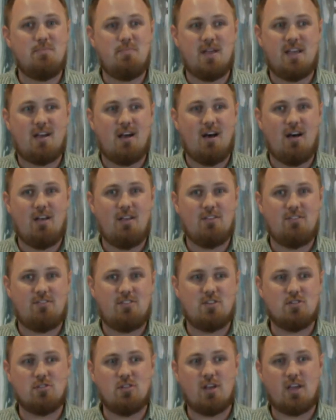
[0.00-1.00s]
because
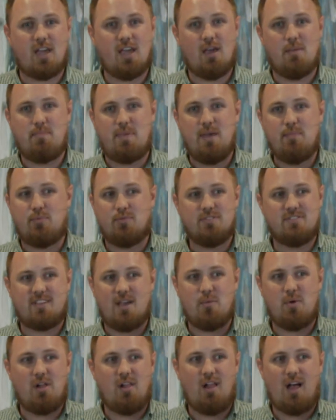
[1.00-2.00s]
you're looking at people and say,
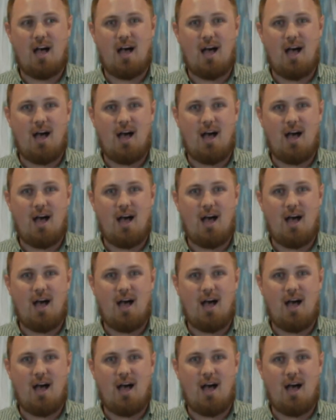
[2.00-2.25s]
well,